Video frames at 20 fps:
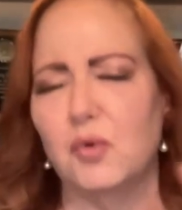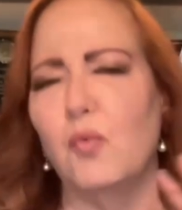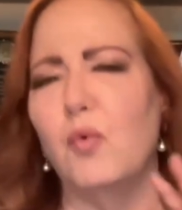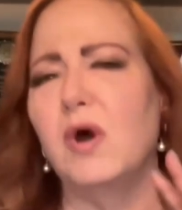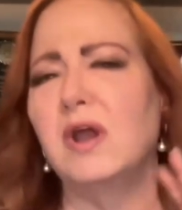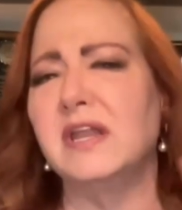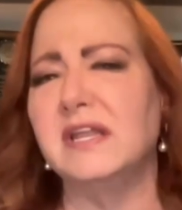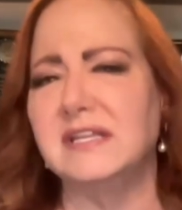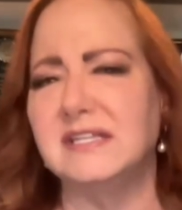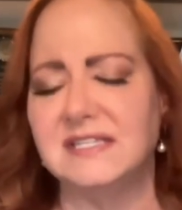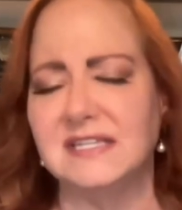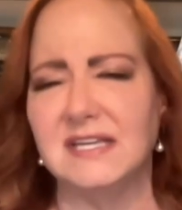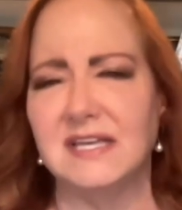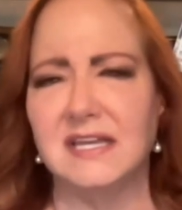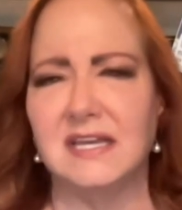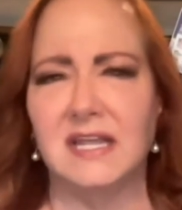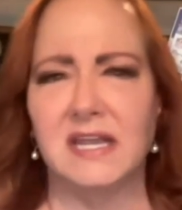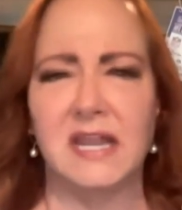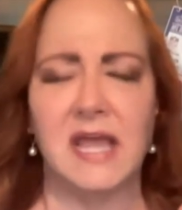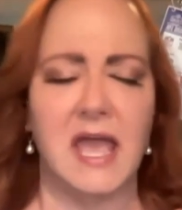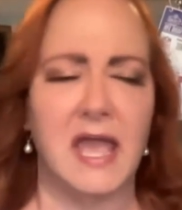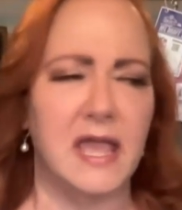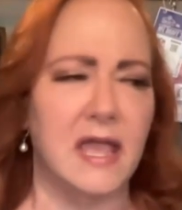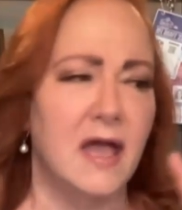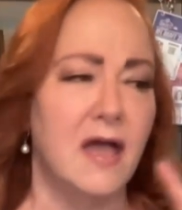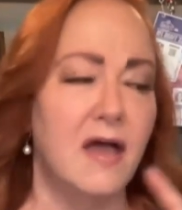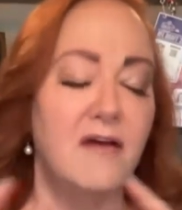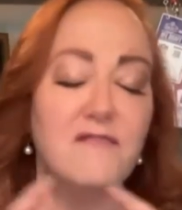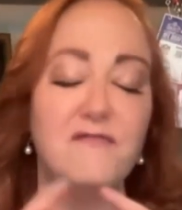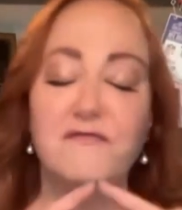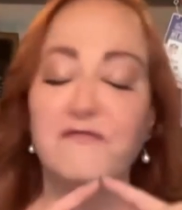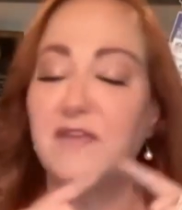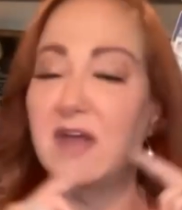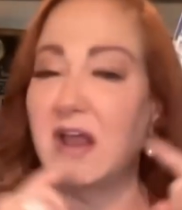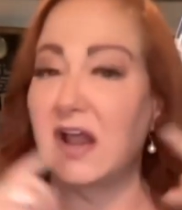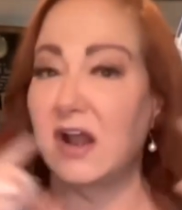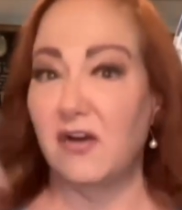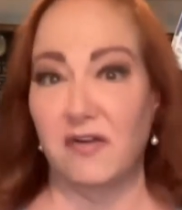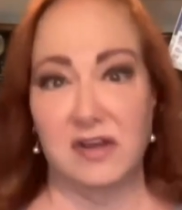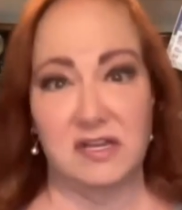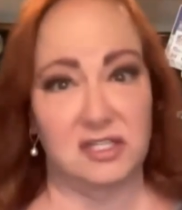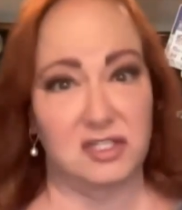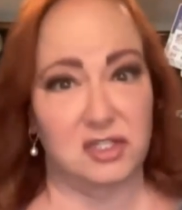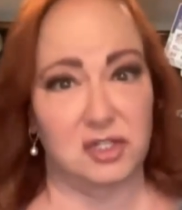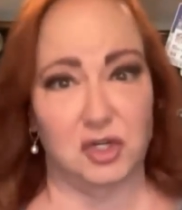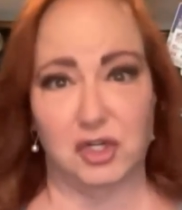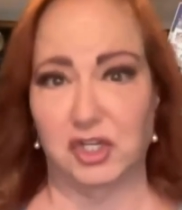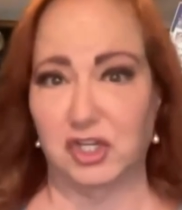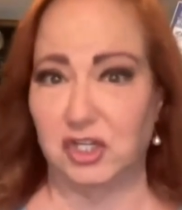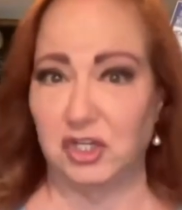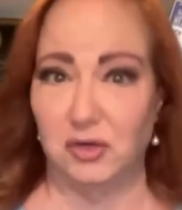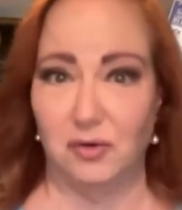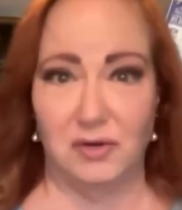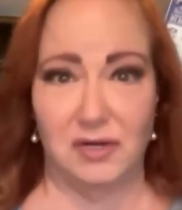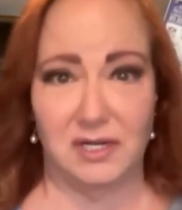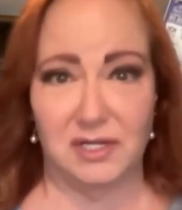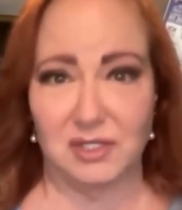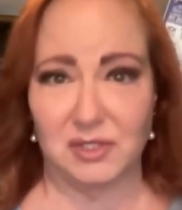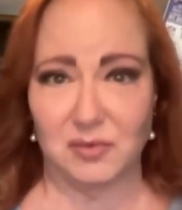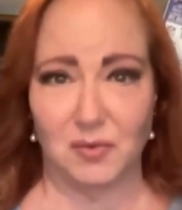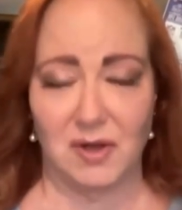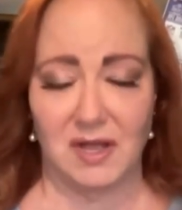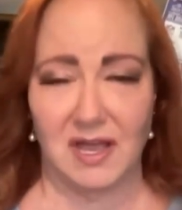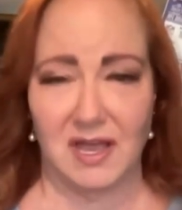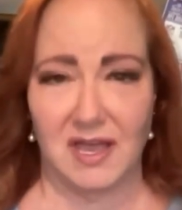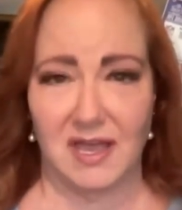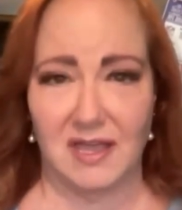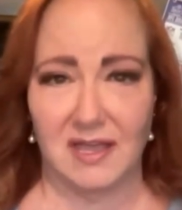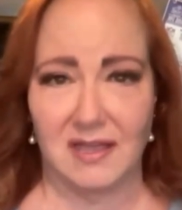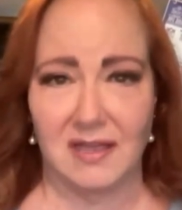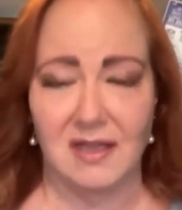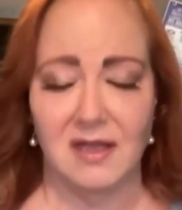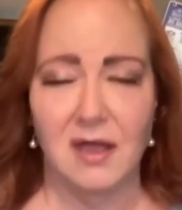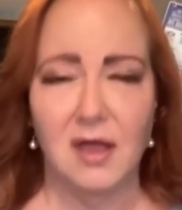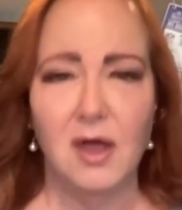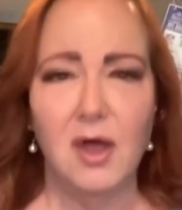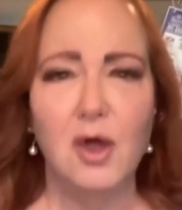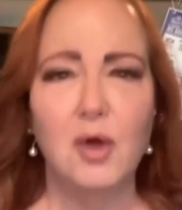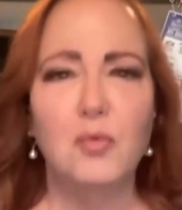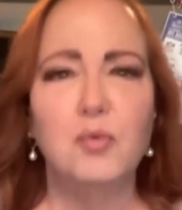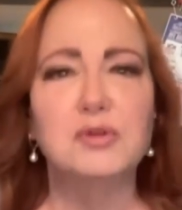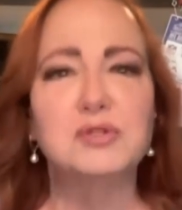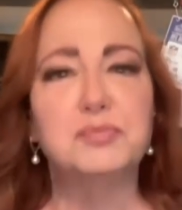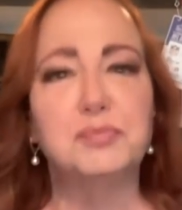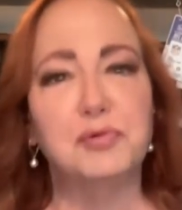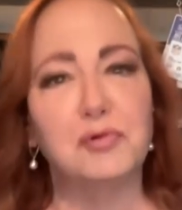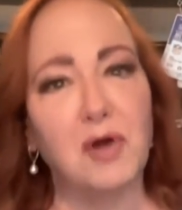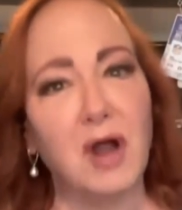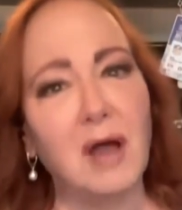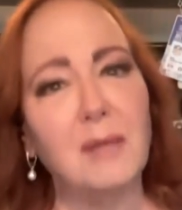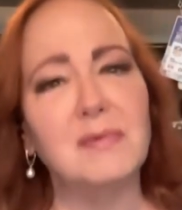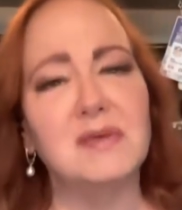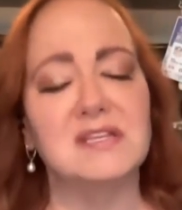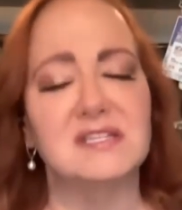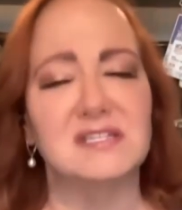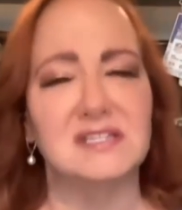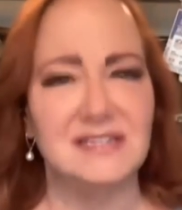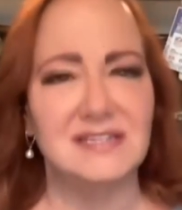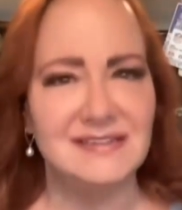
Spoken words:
what it did in a very circuitous way was promise